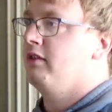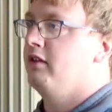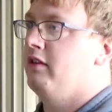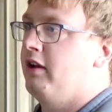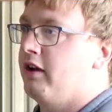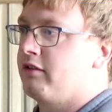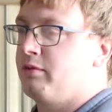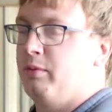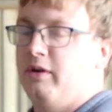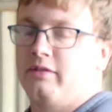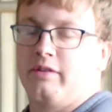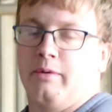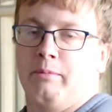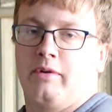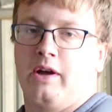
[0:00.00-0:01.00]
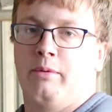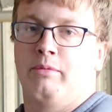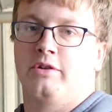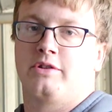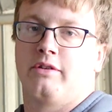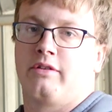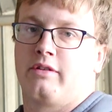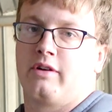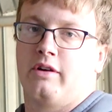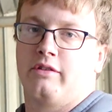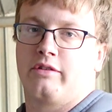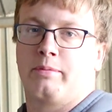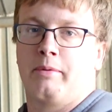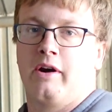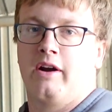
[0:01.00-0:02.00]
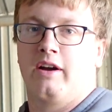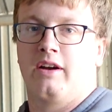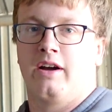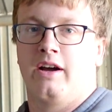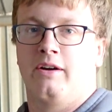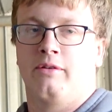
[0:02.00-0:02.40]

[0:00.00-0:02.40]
next week sometime we should start spraying.